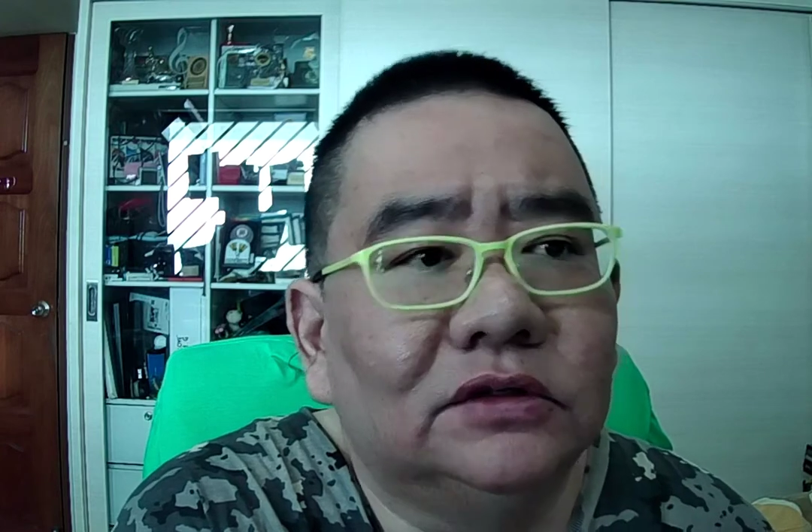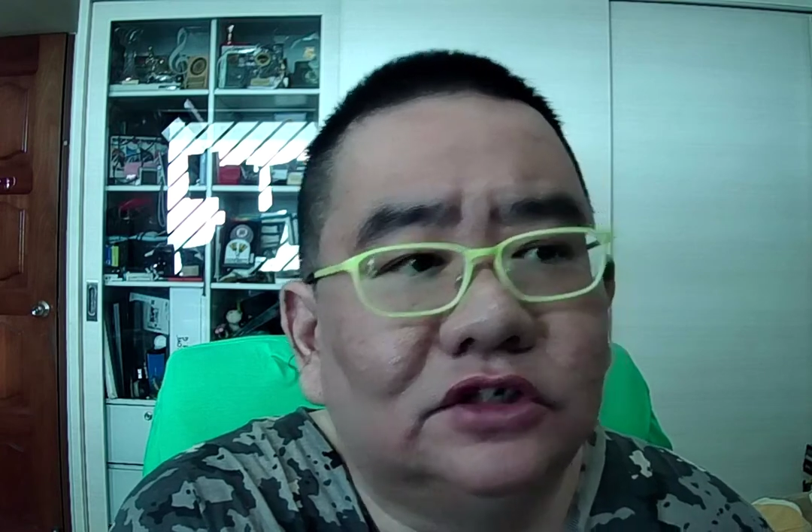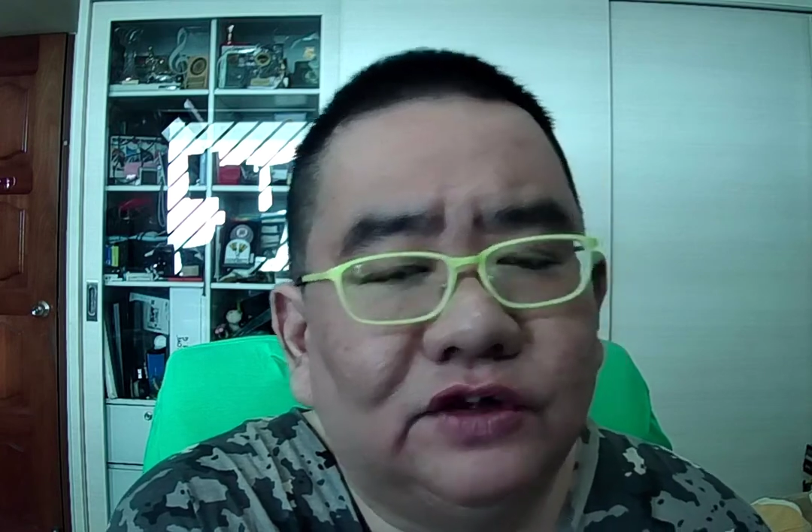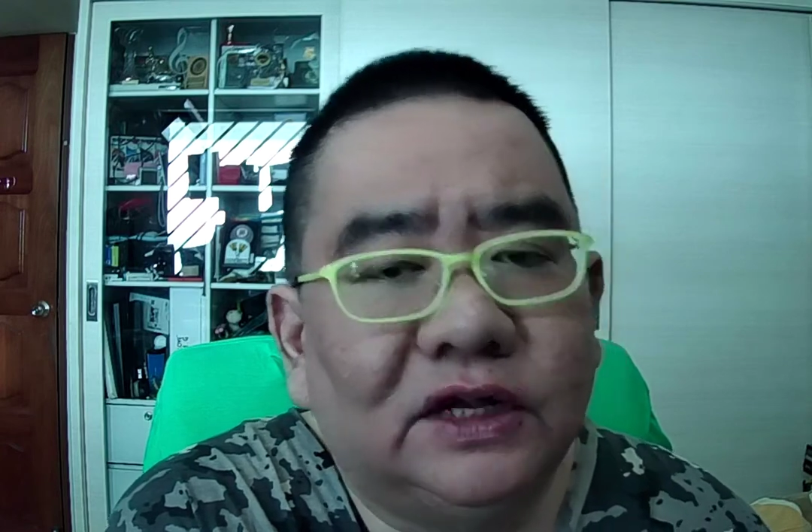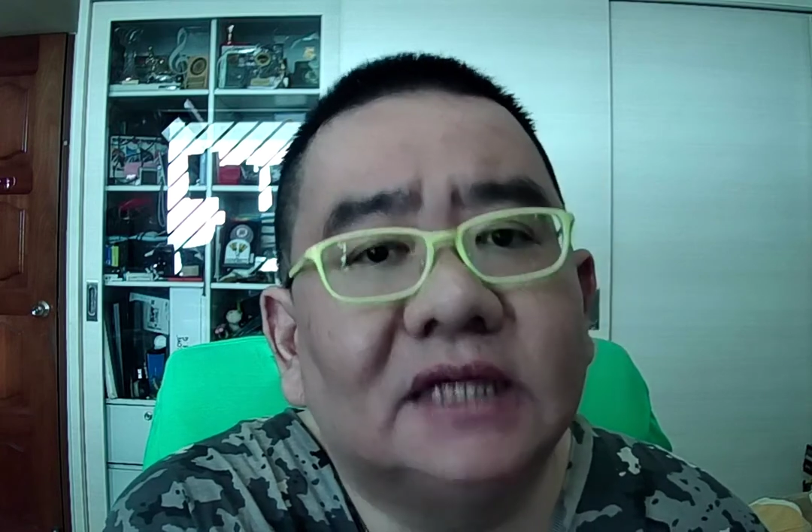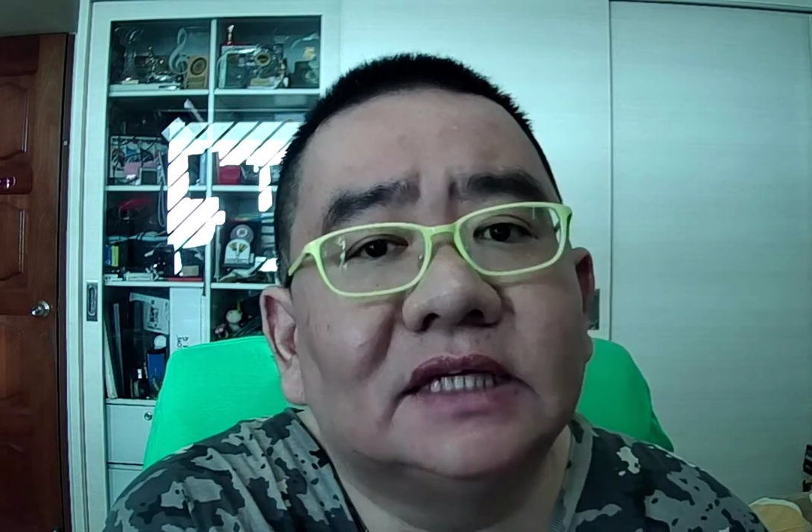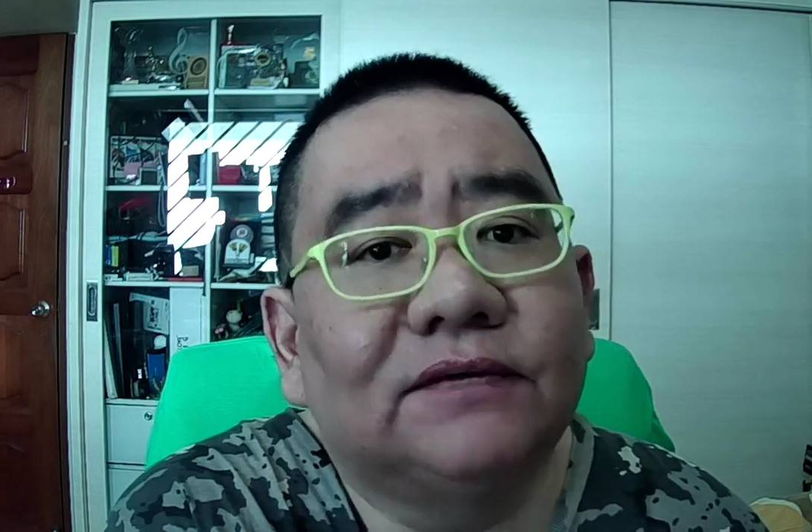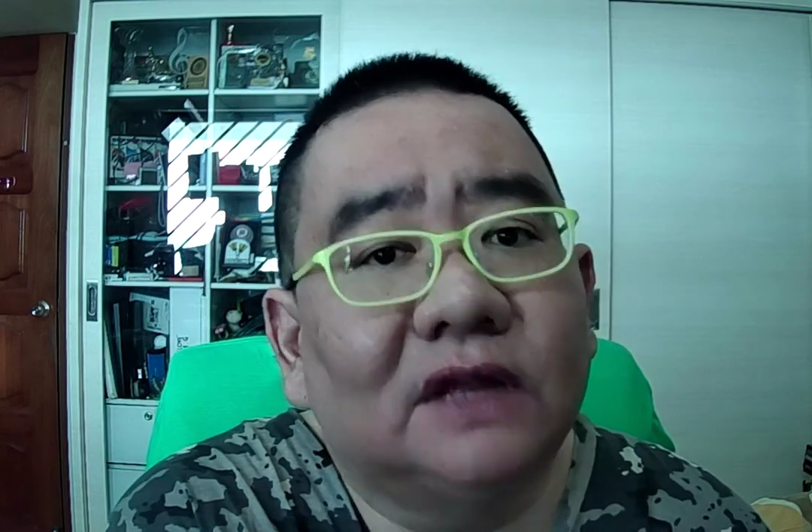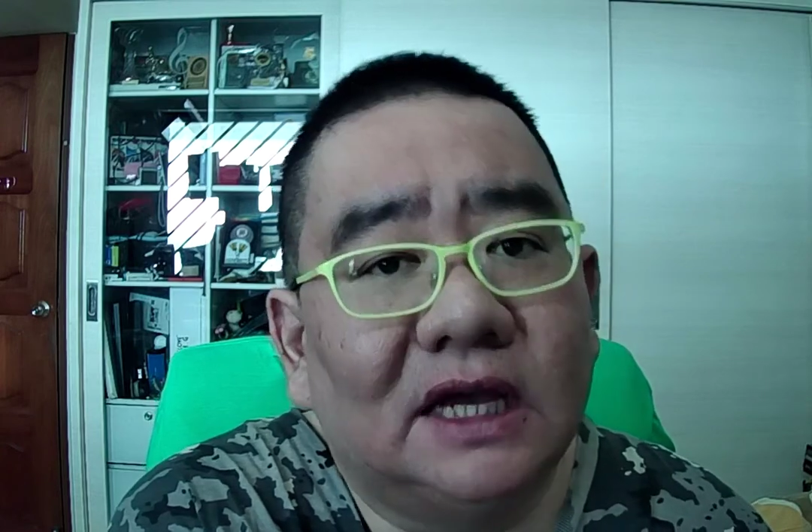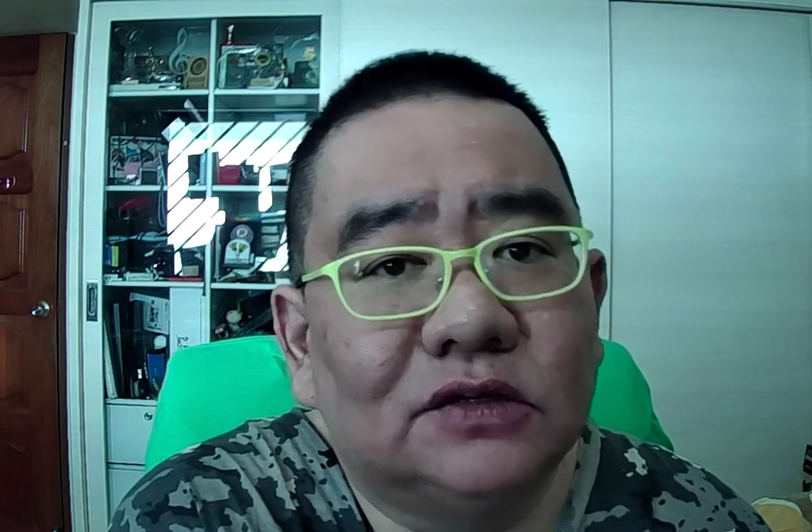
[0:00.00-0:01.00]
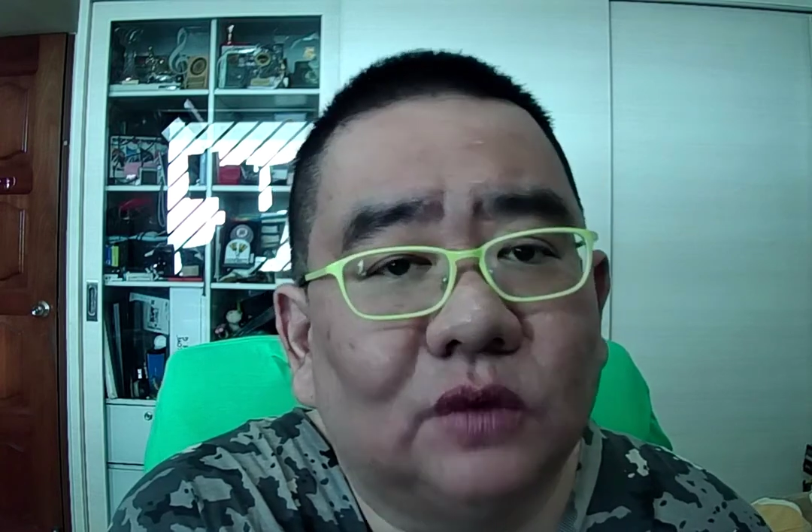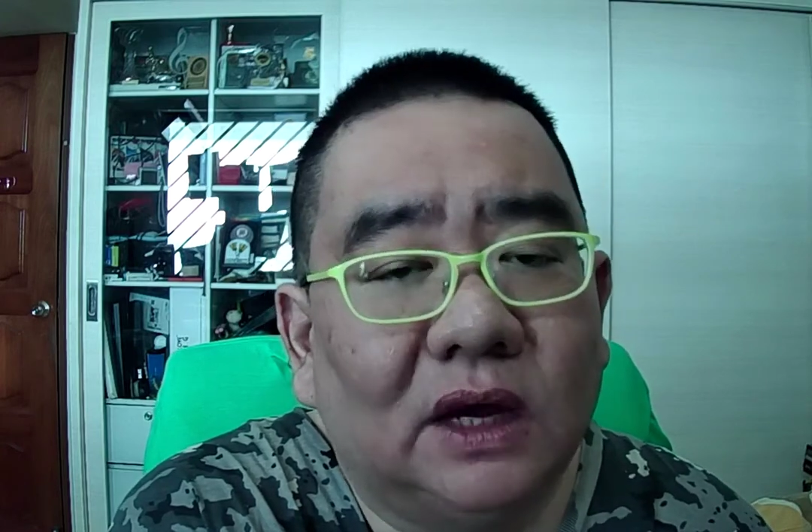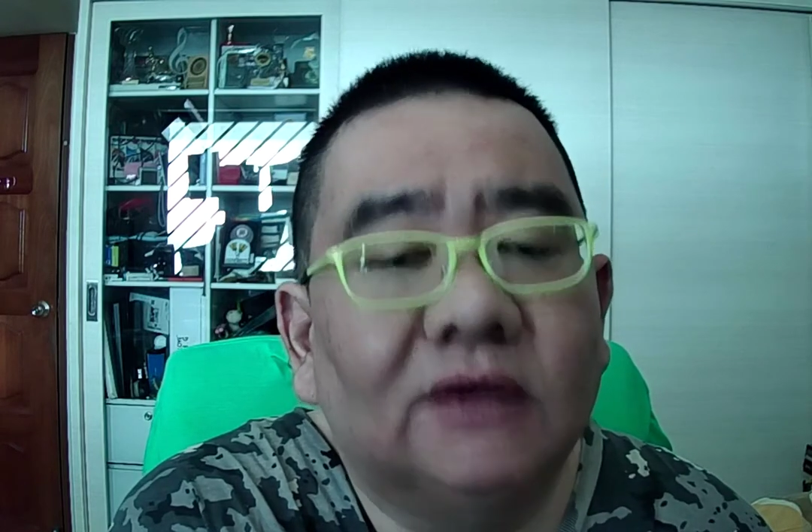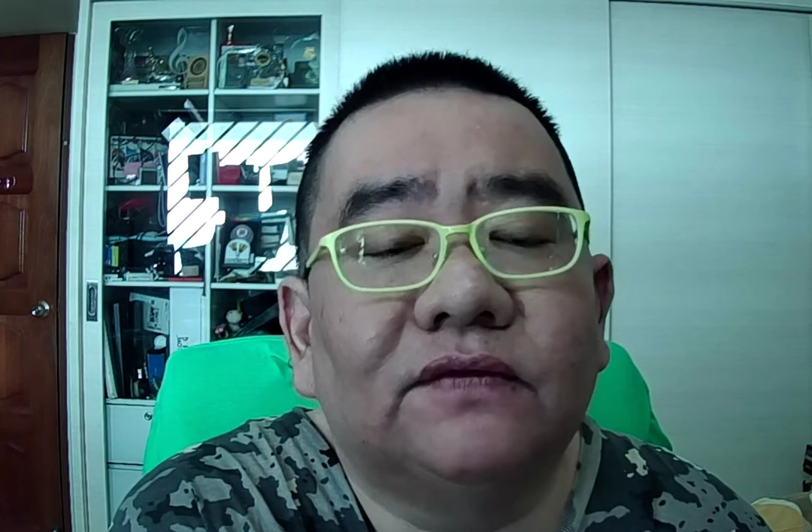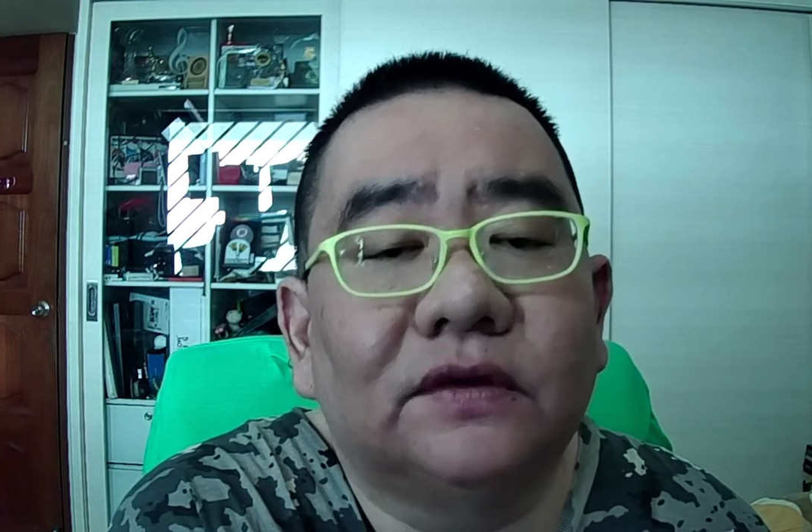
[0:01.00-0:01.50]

3 days after SYF.